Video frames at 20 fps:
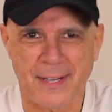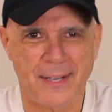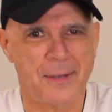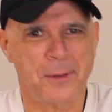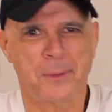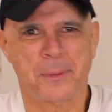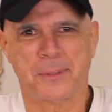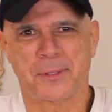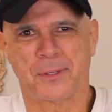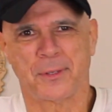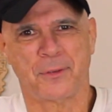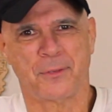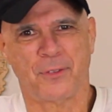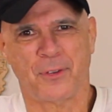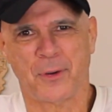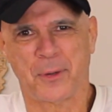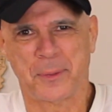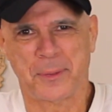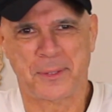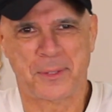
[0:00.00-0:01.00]
I always look
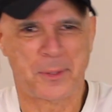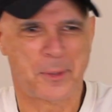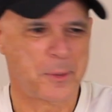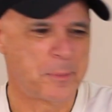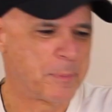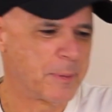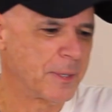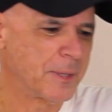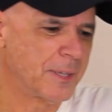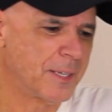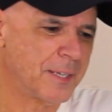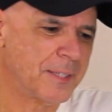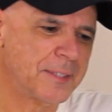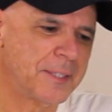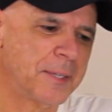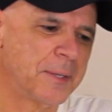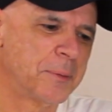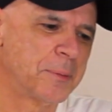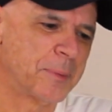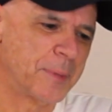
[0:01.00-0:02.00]
forward to it. But
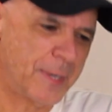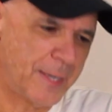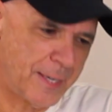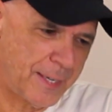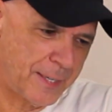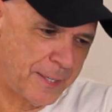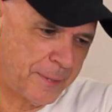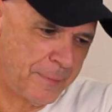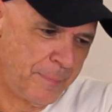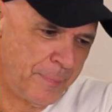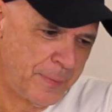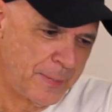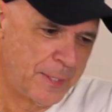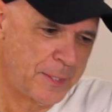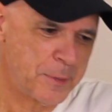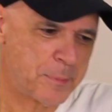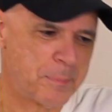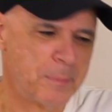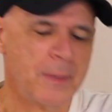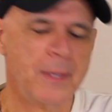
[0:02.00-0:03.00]
Lundy Ray,
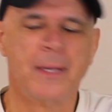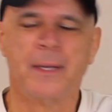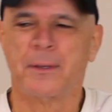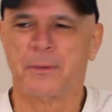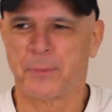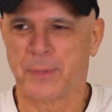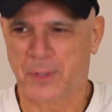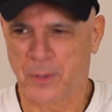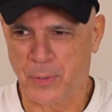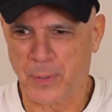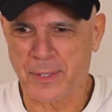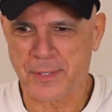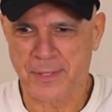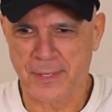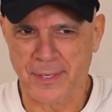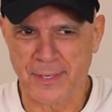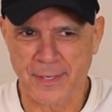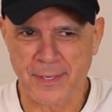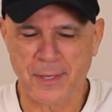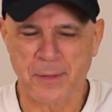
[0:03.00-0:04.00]
he's
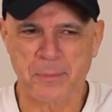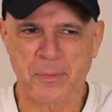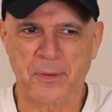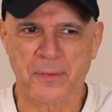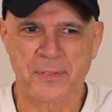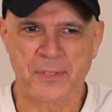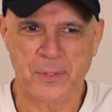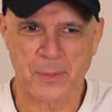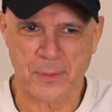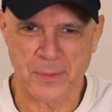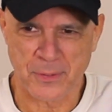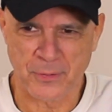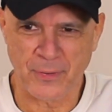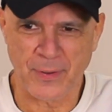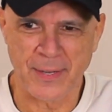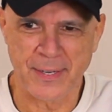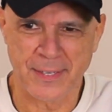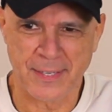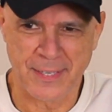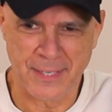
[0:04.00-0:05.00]
requested a number of songs
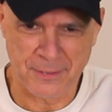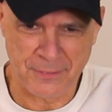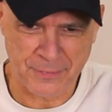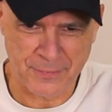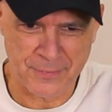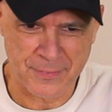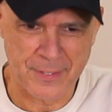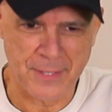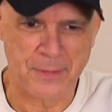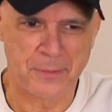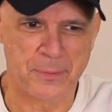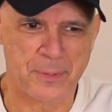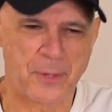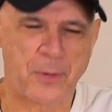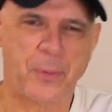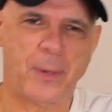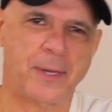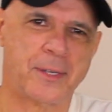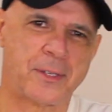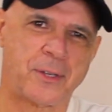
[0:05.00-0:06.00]
via gift
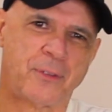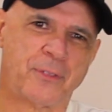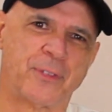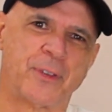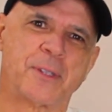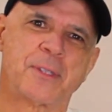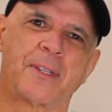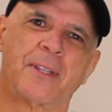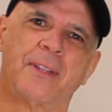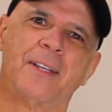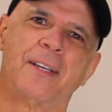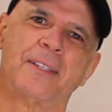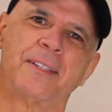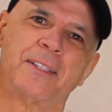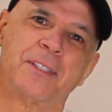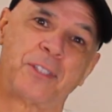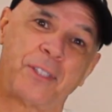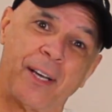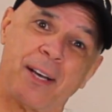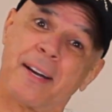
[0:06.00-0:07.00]
request. So first,
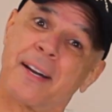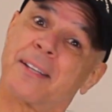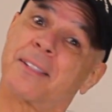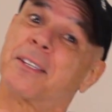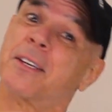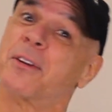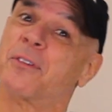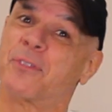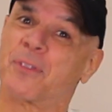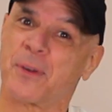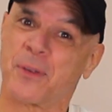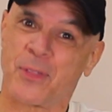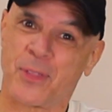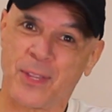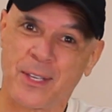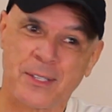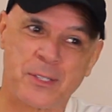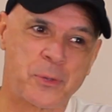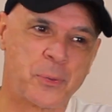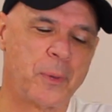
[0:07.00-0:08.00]
Lundy, shout out to you for
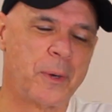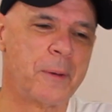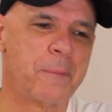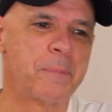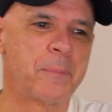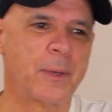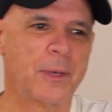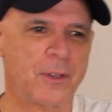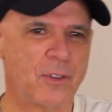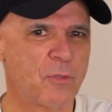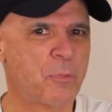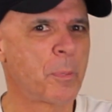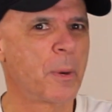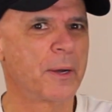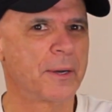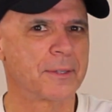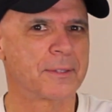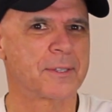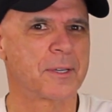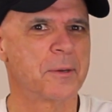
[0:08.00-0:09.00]
this one, but you've
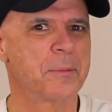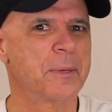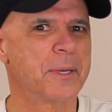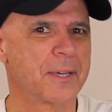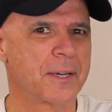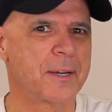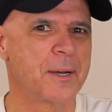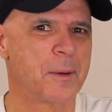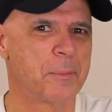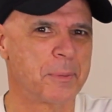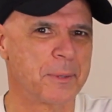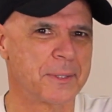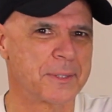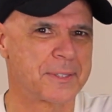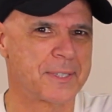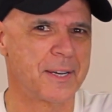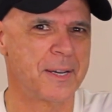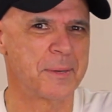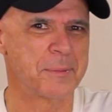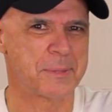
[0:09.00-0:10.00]
put it to me a couple of
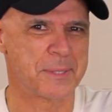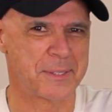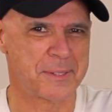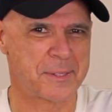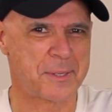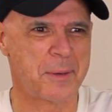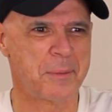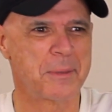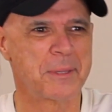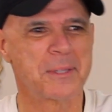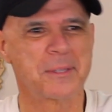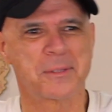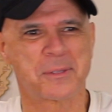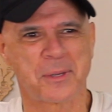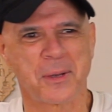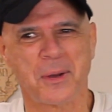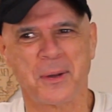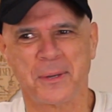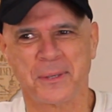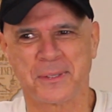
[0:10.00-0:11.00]
times in some of these
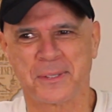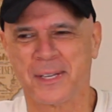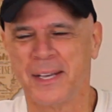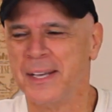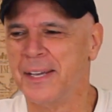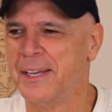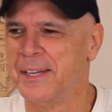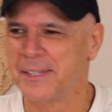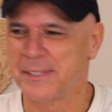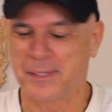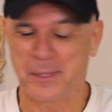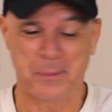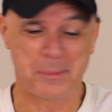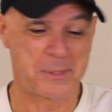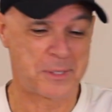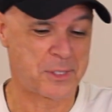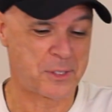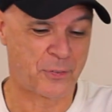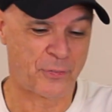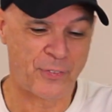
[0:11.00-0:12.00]
songs. Some are
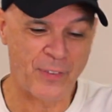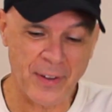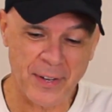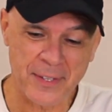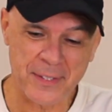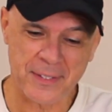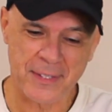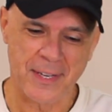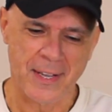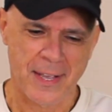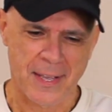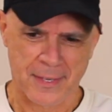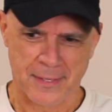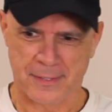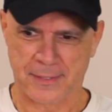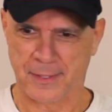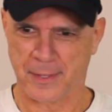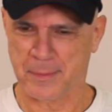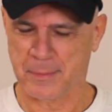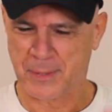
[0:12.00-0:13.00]
just fun,
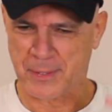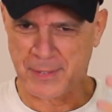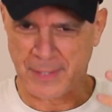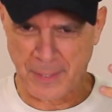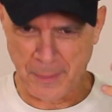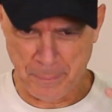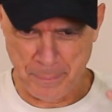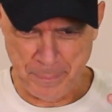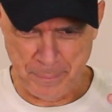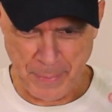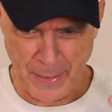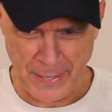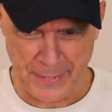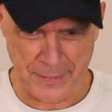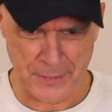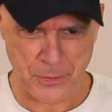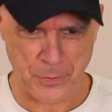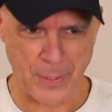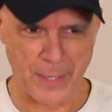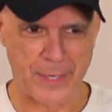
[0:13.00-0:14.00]
some are like
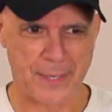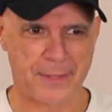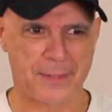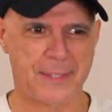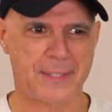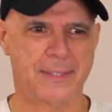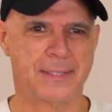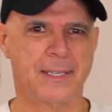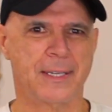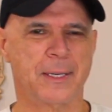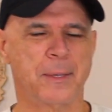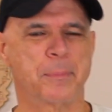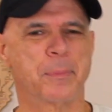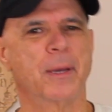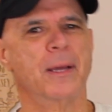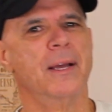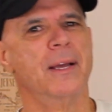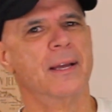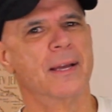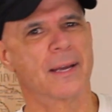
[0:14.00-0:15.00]
penetratingly deep,
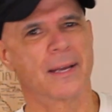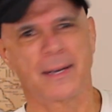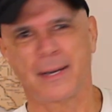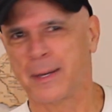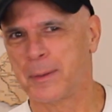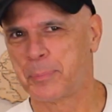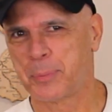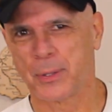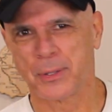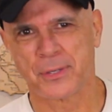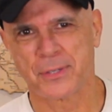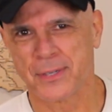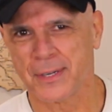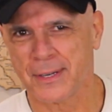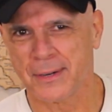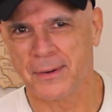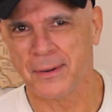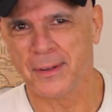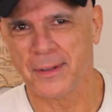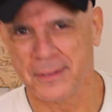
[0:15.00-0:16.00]
and I
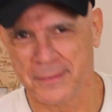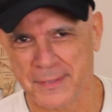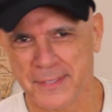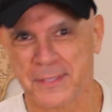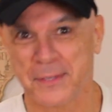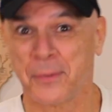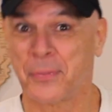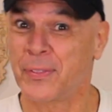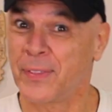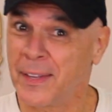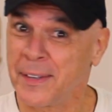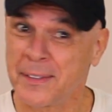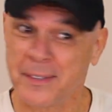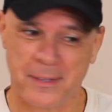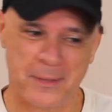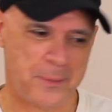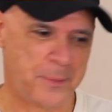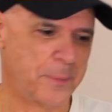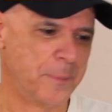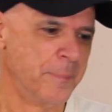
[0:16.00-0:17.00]
appreciate all of it. So thank
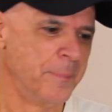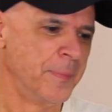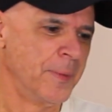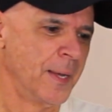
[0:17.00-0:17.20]
you.